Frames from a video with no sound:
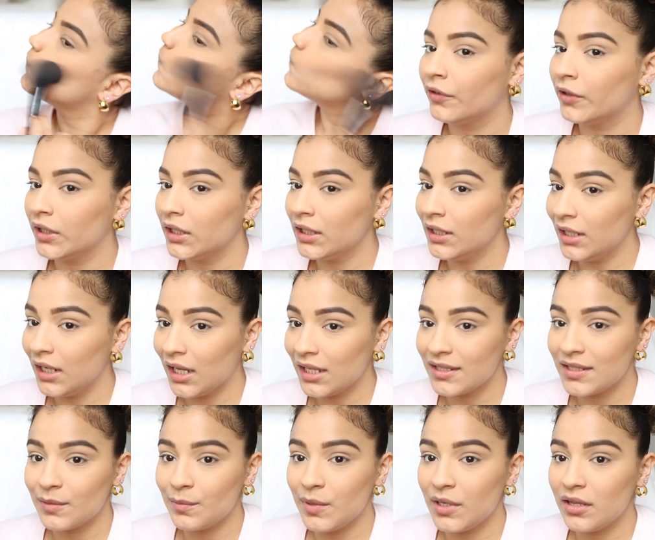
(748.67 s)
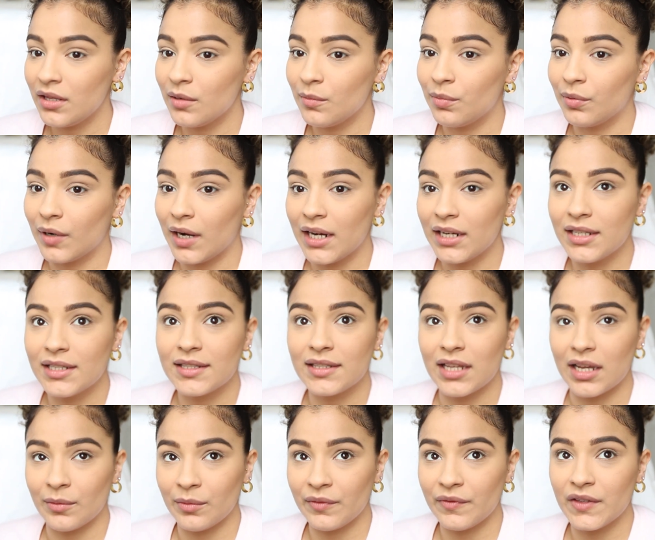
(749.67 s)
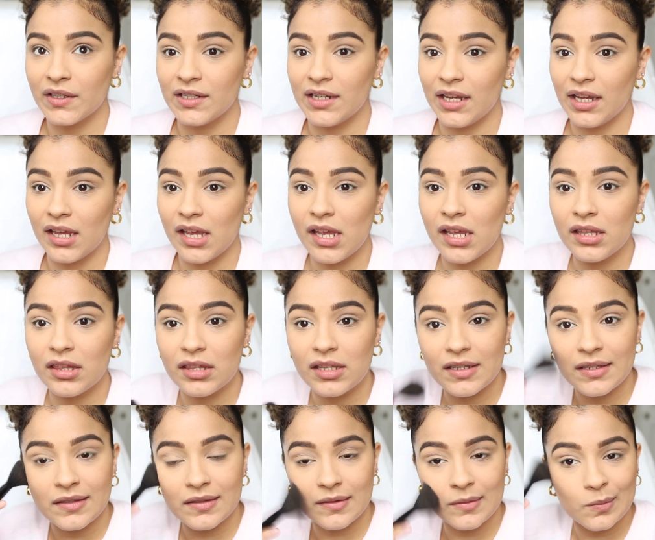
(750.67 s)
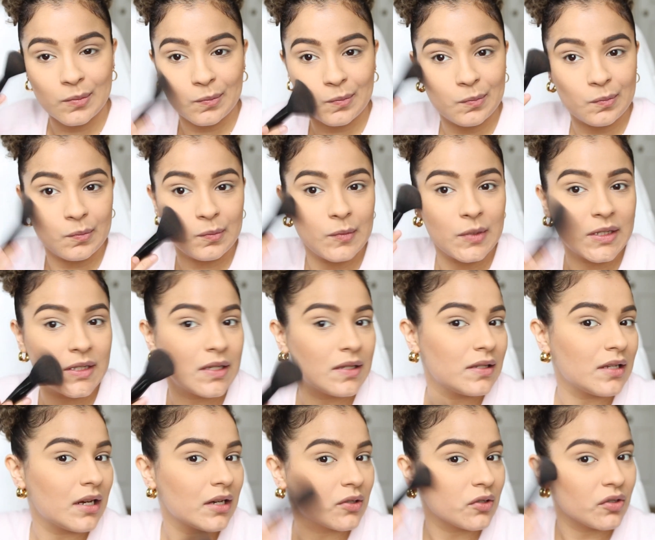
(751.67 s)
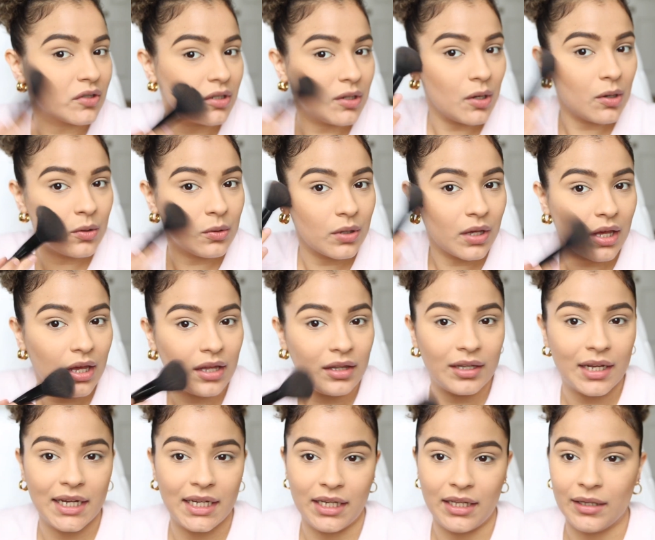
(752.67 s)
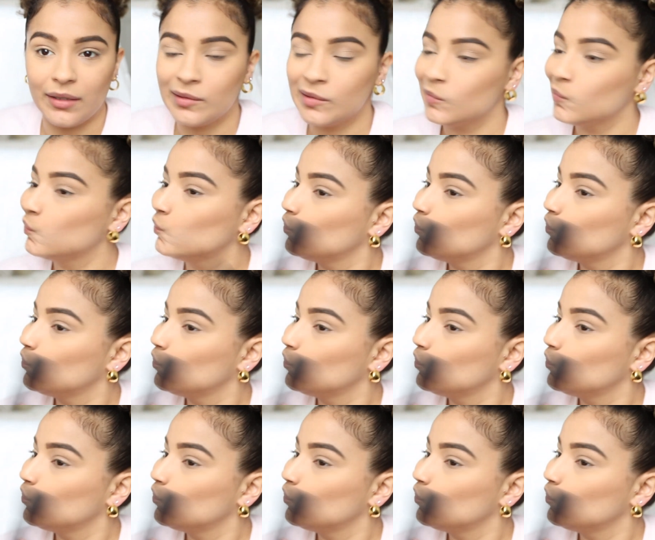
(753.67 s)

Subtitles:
For it not to be the brightest time of the day, this is actually okay lighting.